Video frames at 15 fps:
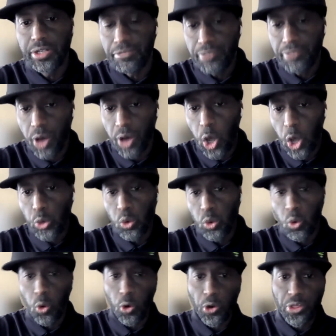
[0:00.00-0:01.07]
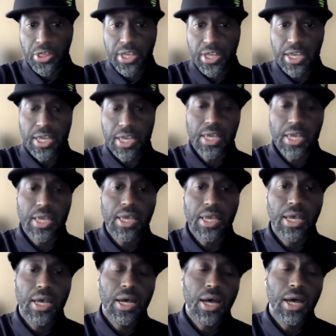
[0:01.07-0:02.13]
the default or
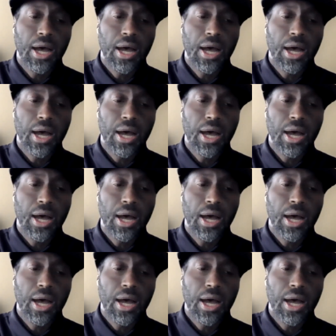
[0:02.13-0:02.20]
the